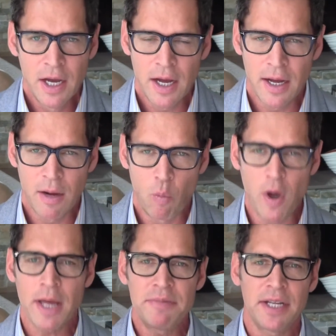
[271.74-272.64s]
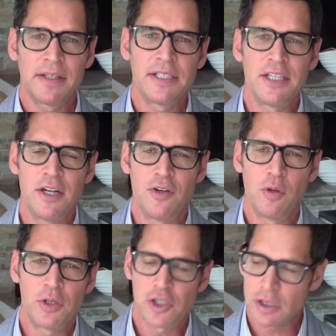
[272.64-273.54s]
Uh, what I'm telling you to
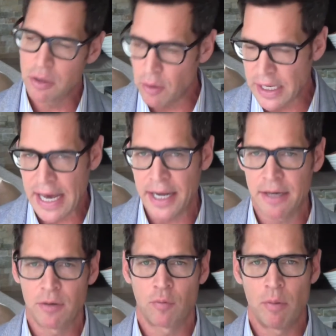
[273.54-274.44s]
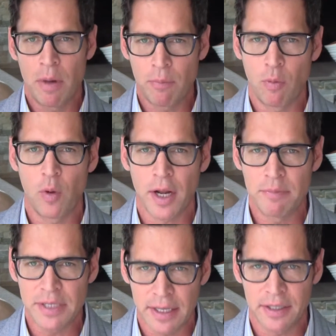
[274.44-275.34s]
do is just look at it, remember what
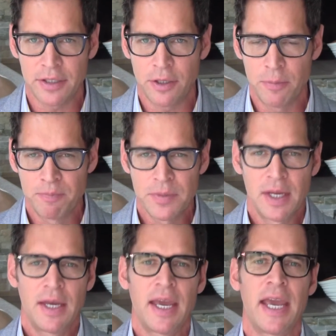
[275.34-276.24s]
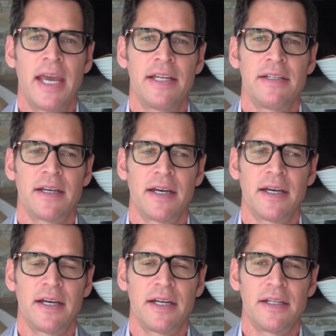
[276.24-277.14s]
I'm telling you, and
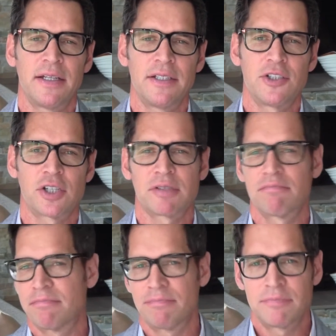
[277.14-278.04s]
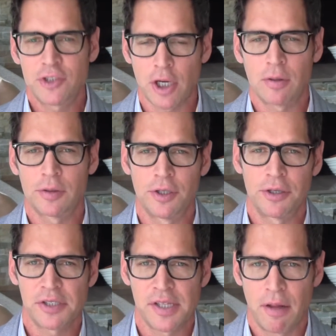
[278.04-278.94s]
uh, just chuckle to
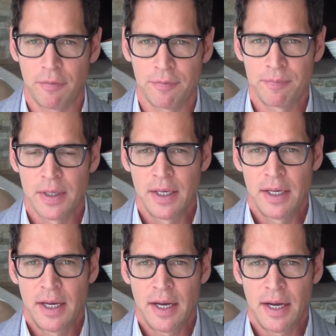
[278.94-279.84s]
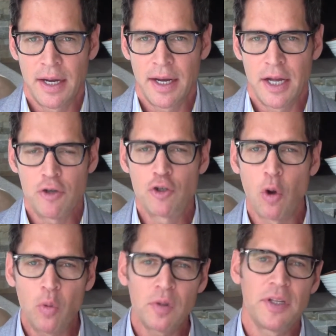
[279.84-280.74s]
yourself. Uh,
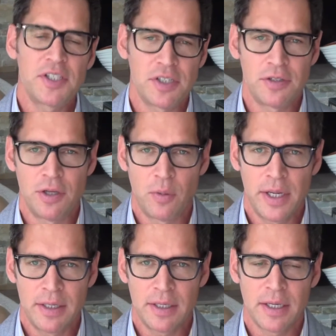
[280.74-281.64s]
don't listen to it.